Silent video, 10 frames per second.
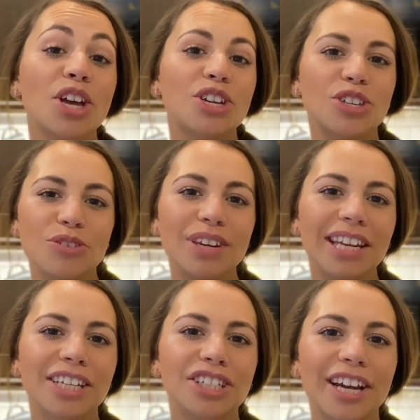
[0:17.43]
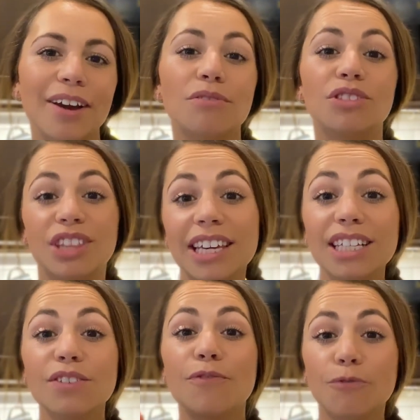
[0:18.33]
You need to check out
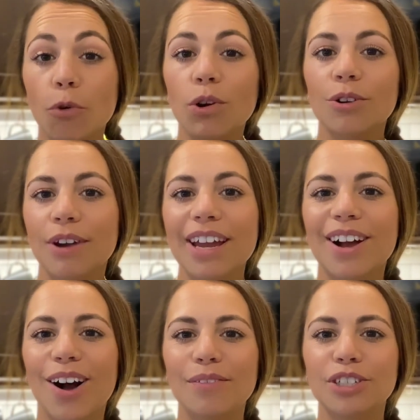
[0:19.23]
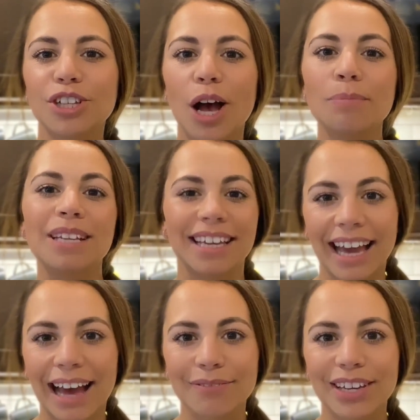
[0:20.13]
these four great coffee shops and
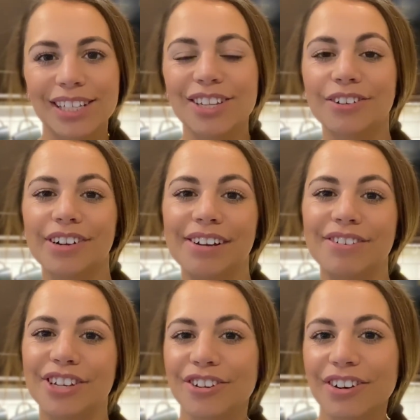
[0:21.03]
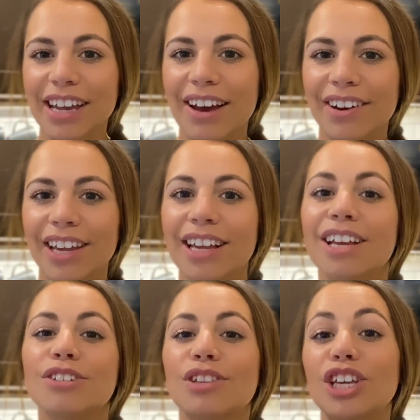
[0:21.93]
cafes around Huron County
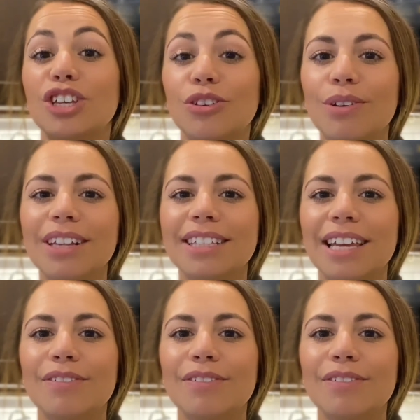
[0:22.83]
so that you can save